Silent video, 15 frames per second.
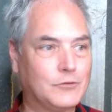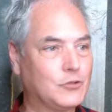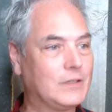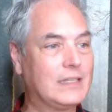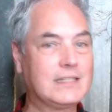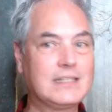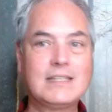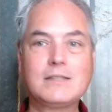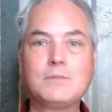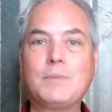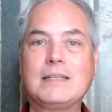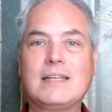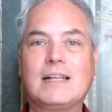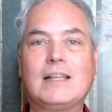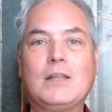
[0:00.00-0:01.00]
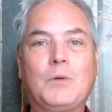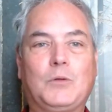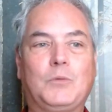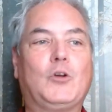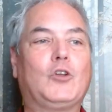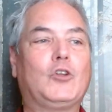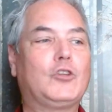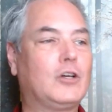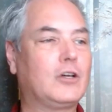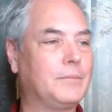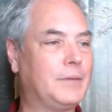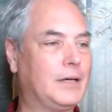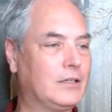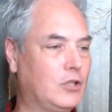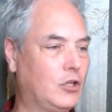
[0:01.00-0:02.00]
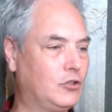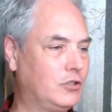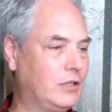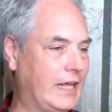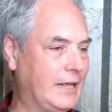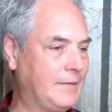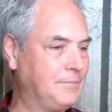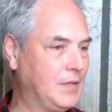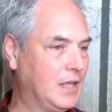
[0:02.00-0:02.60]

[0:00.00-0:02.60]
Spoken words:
So this is basically what we're going to talk about today.